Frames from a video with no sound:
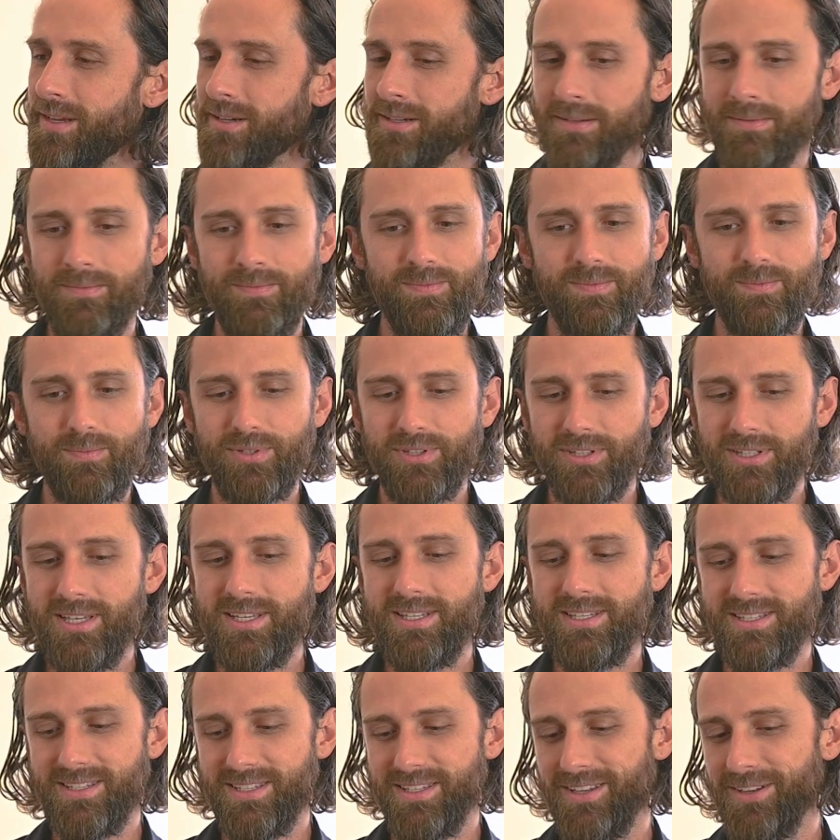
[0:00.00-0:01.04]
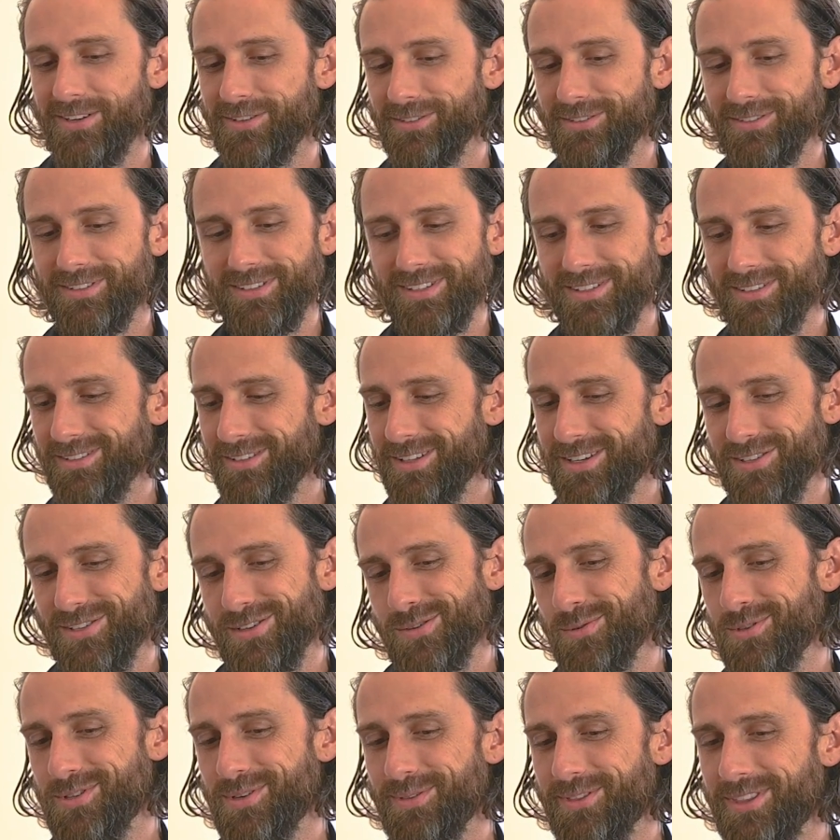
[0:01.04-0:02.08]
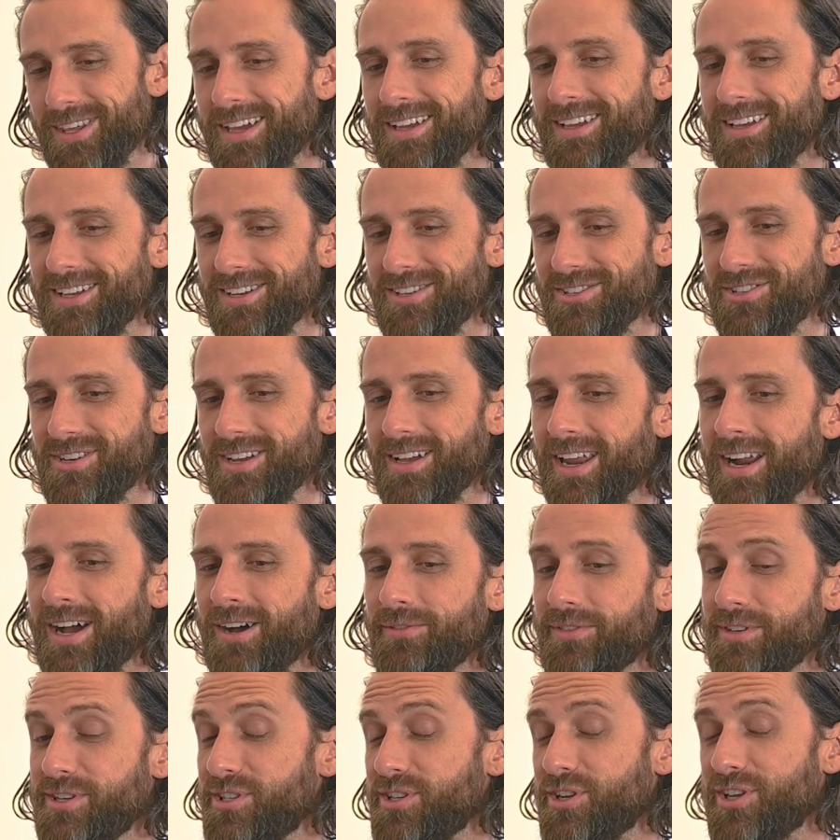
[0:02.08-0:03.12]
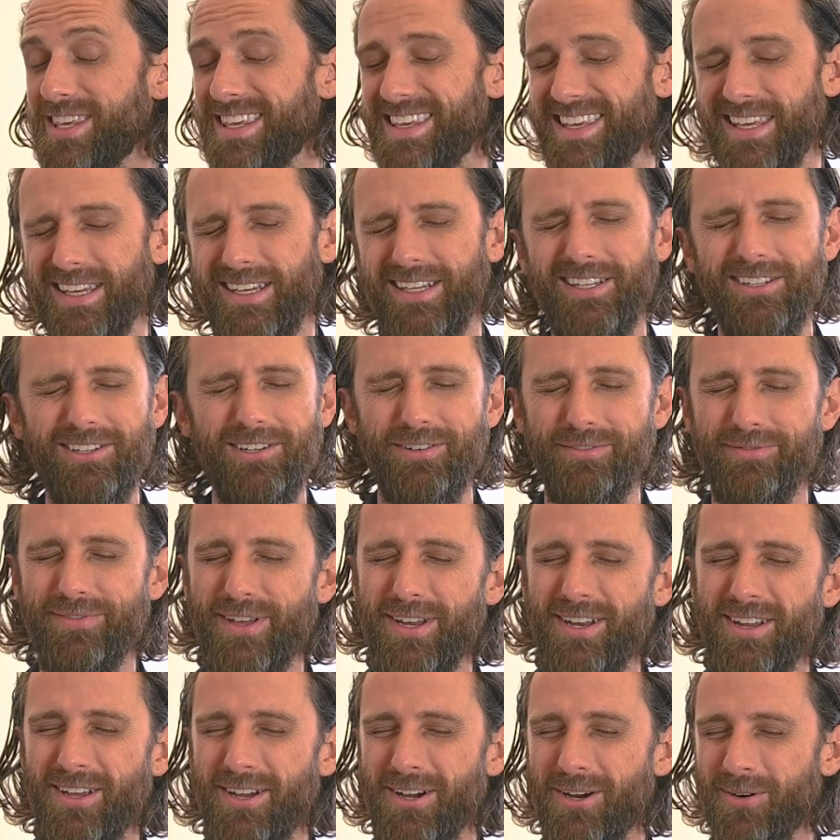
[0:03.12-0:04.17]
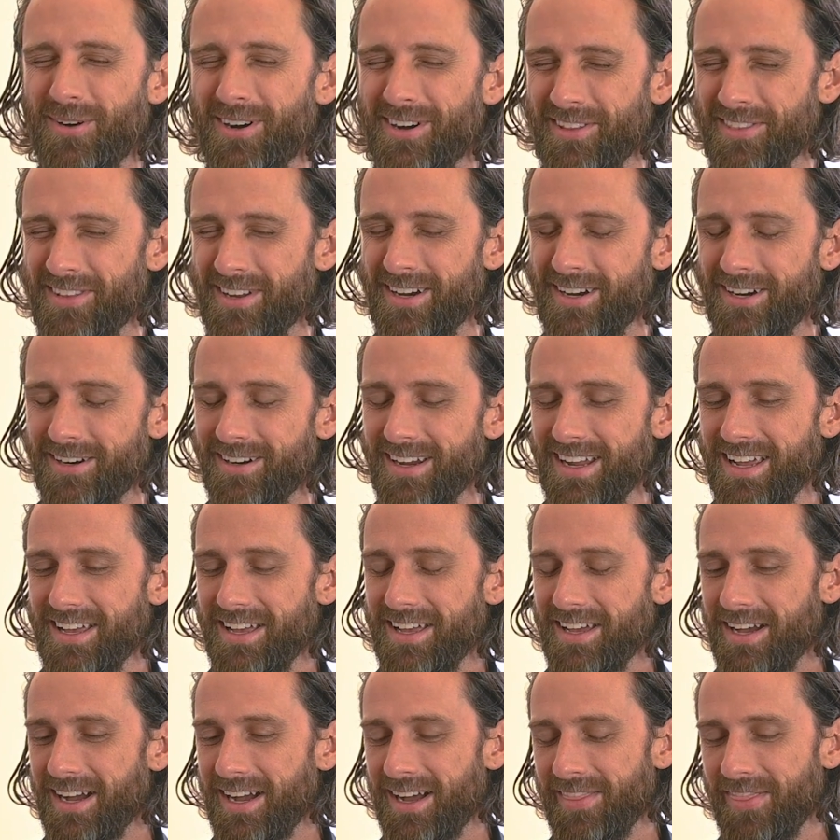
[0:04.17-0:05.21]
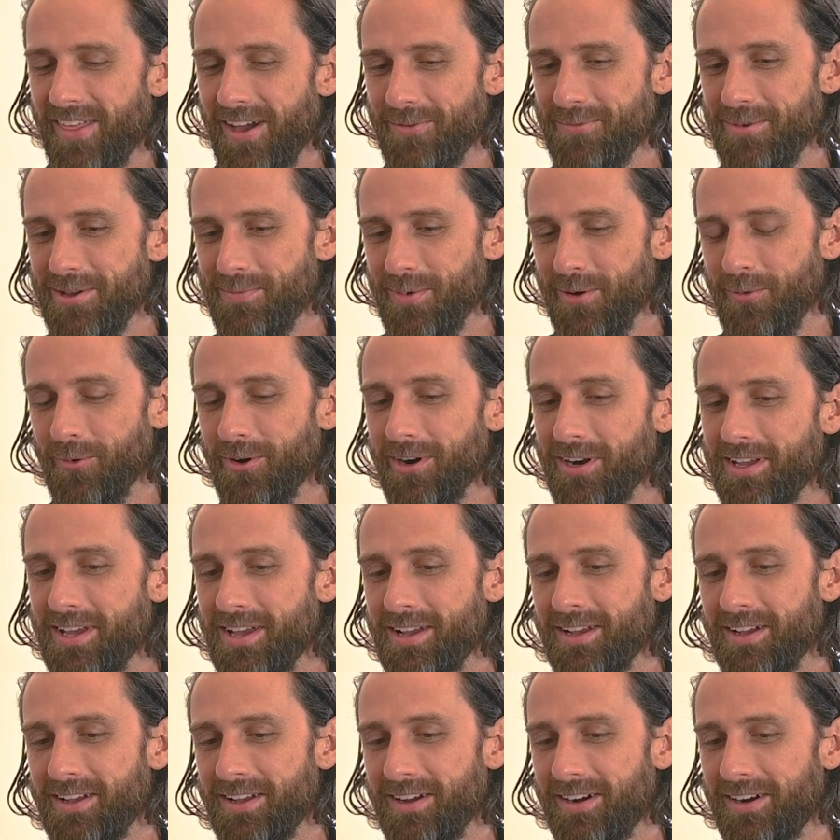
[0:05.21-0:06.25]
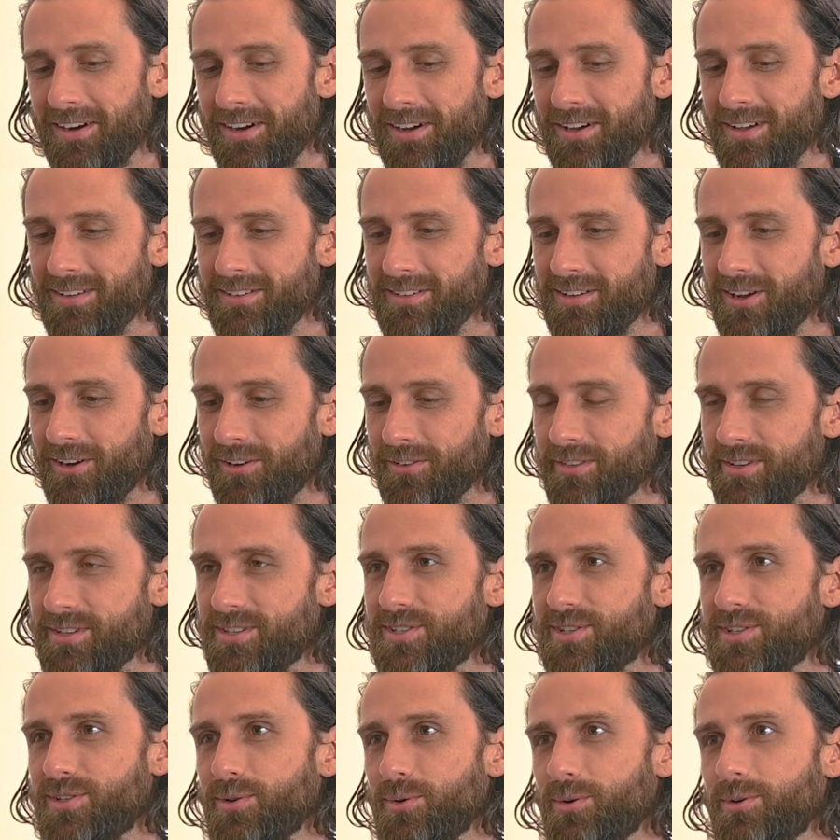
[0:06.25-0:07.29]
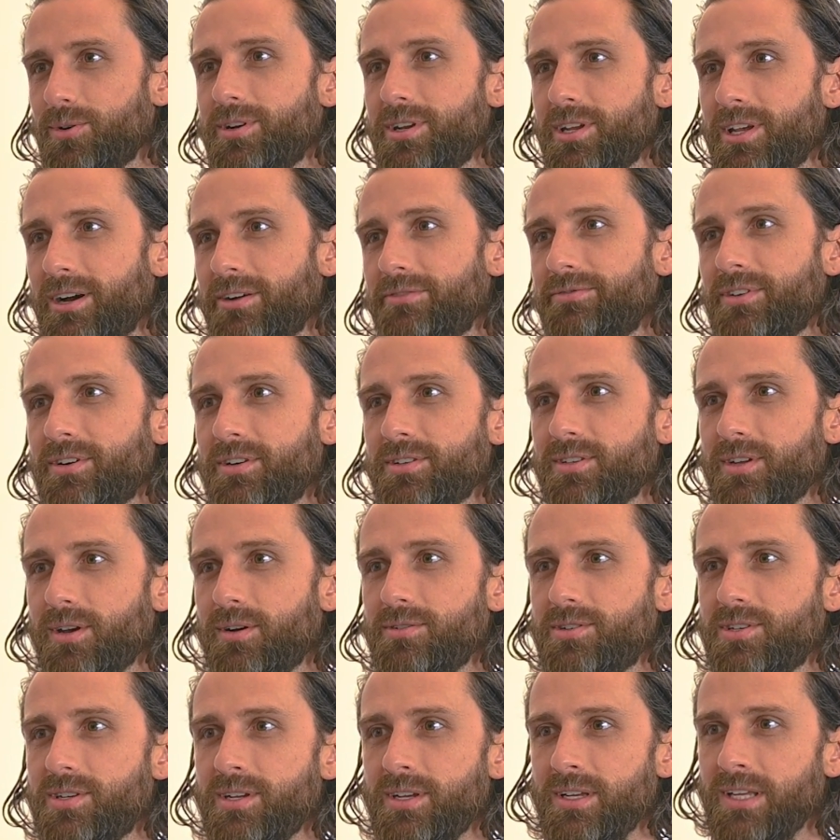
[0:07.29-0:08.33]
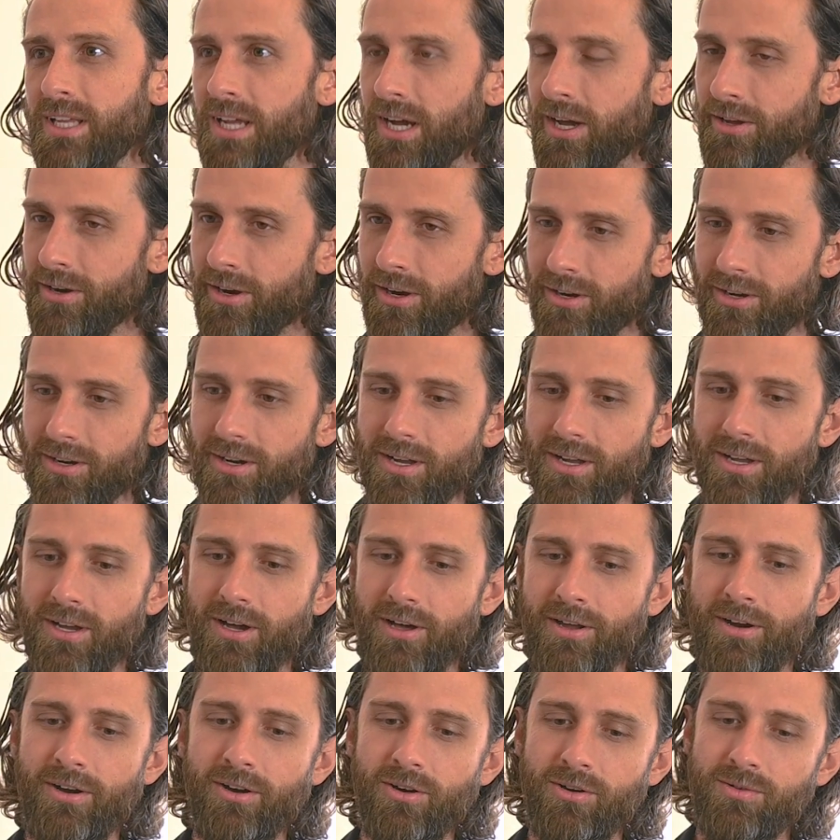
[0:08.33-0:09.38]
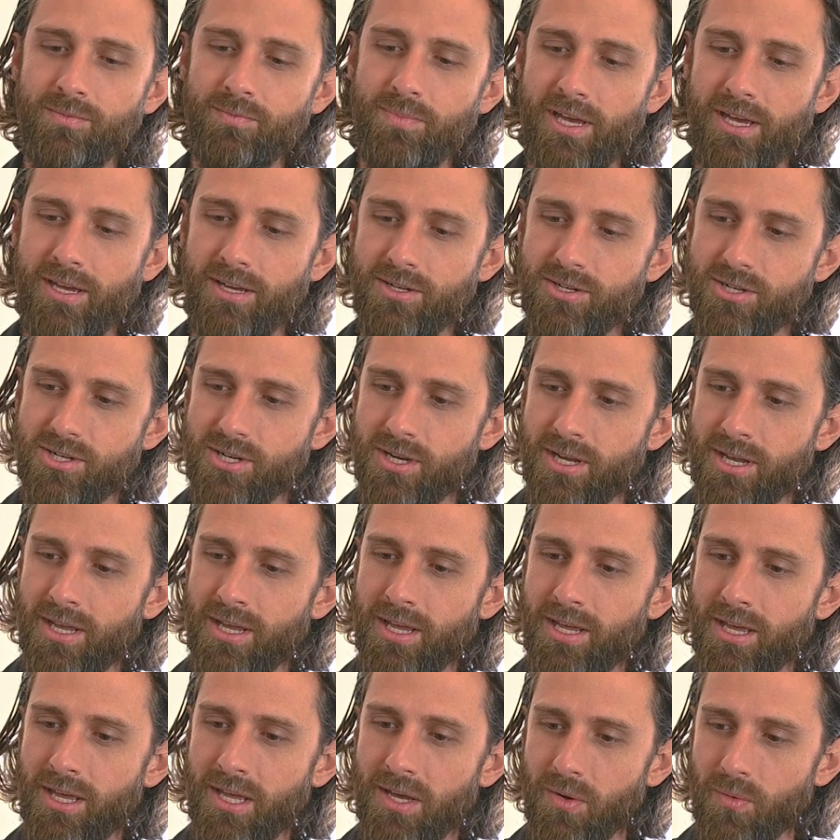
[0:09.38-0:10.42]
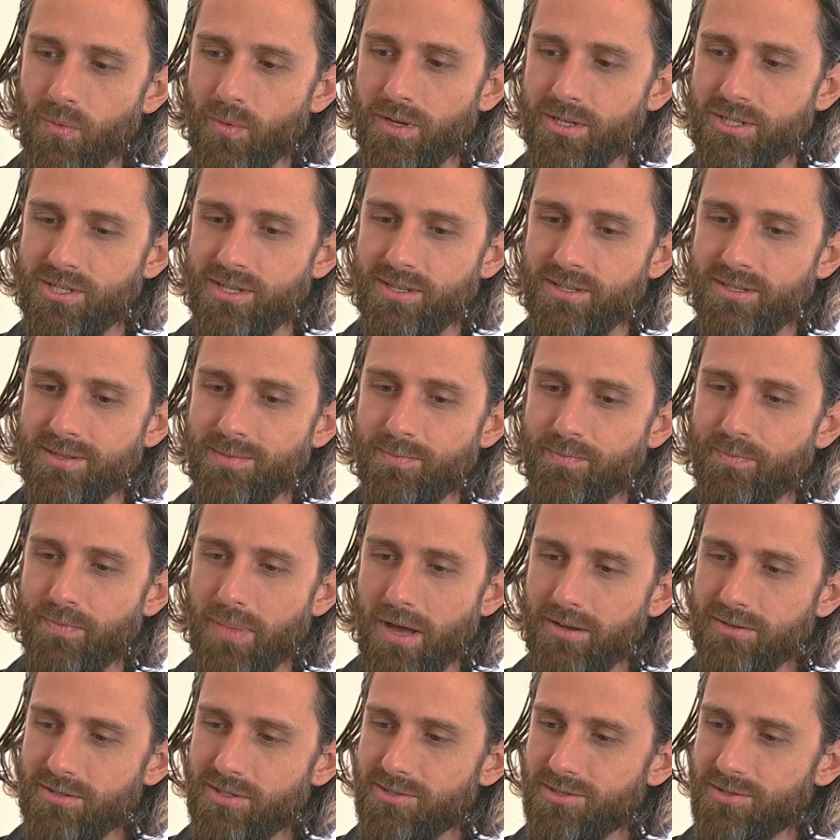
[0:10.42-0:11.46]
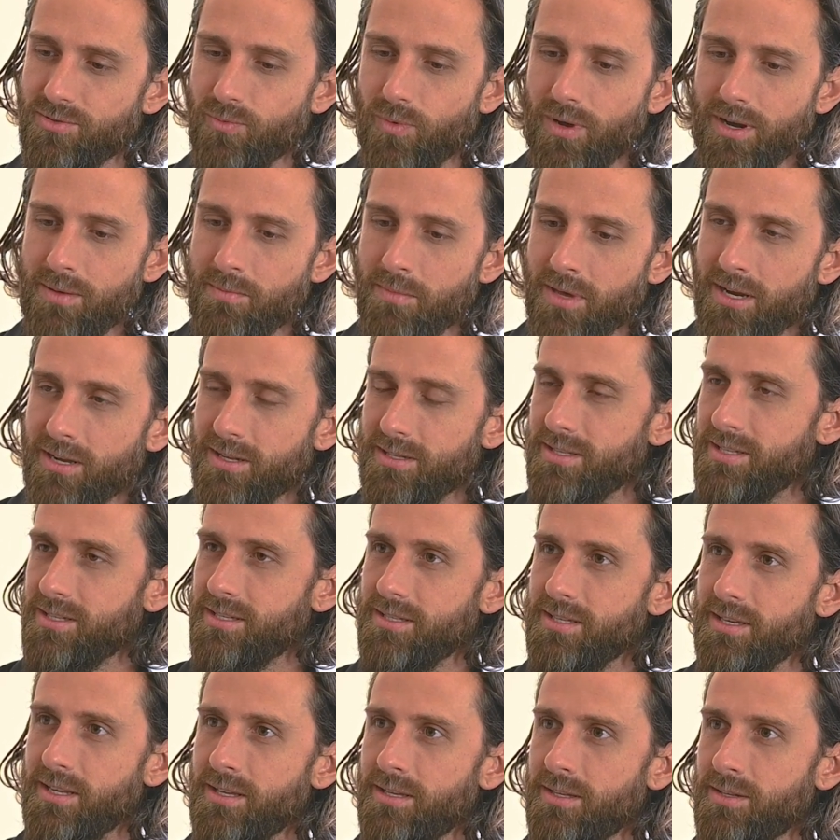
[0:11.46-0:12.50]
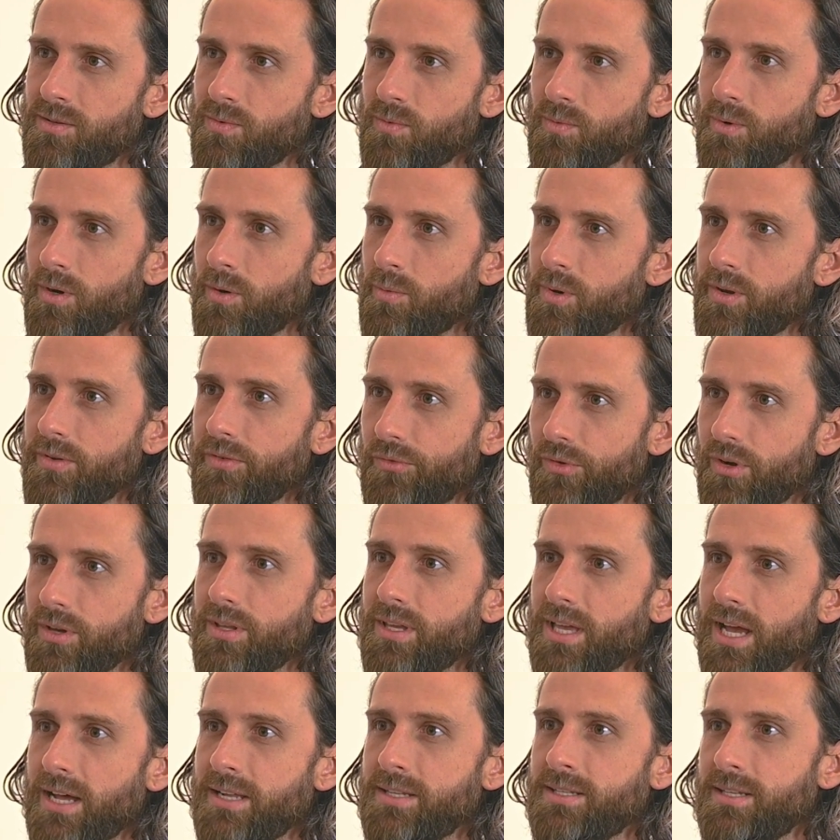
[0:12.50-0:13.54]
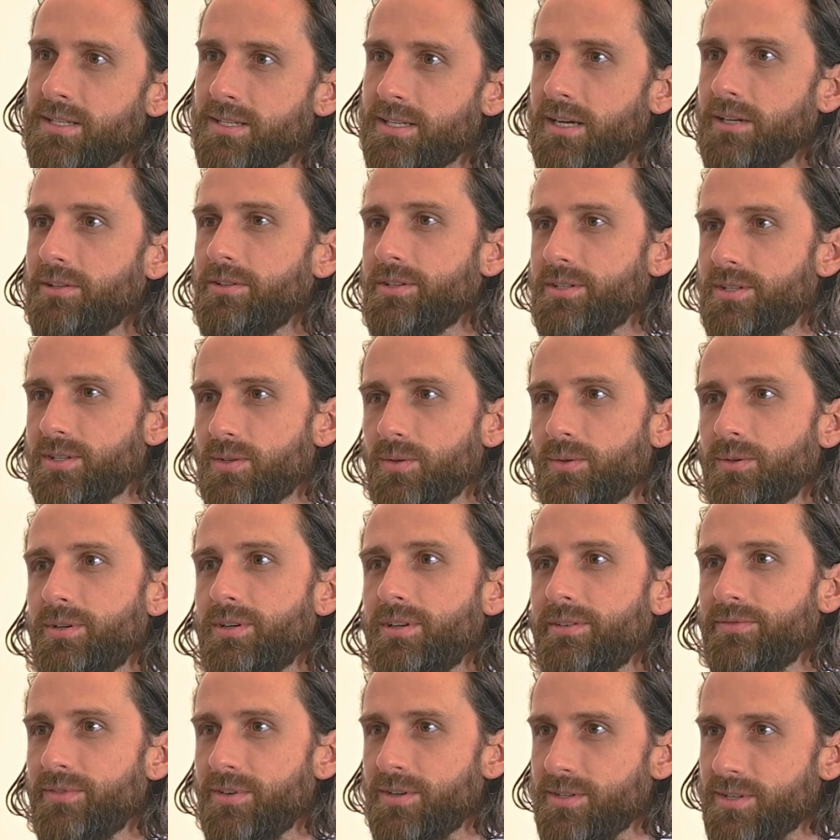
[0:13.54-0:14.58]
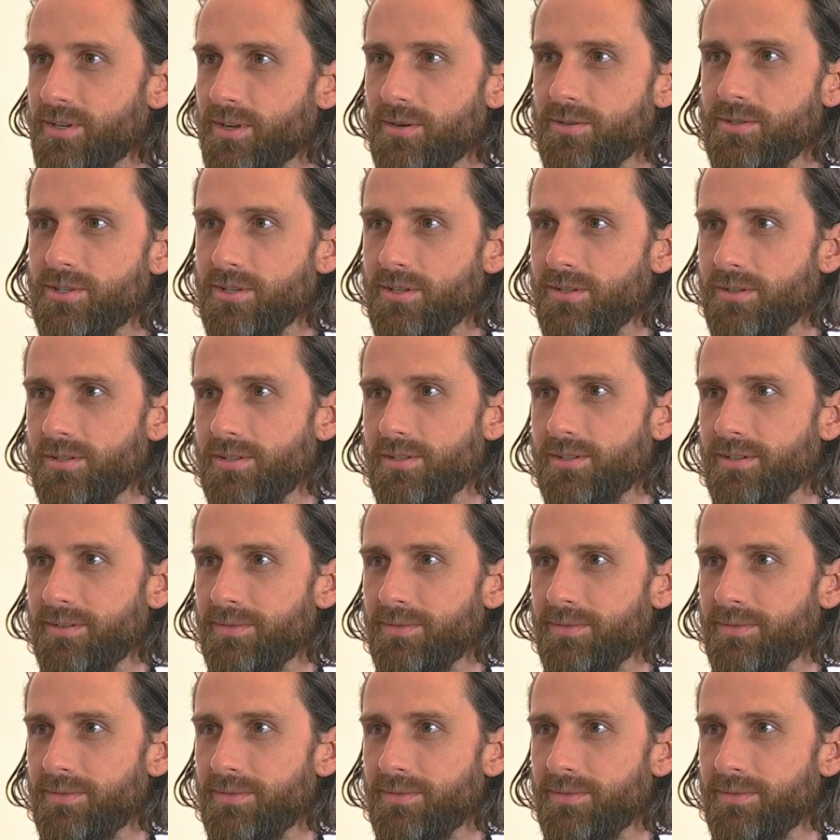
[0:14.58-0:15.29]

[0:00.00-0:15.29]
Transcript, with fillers: Um, please, you know, let us know what you think. Check it out. There's killer video on there uh, that we've been working on called "The Story of Nurse Coaching" on our on our homepage which is about 20 minutes and where we've really gotten to tell the story of nurse coaches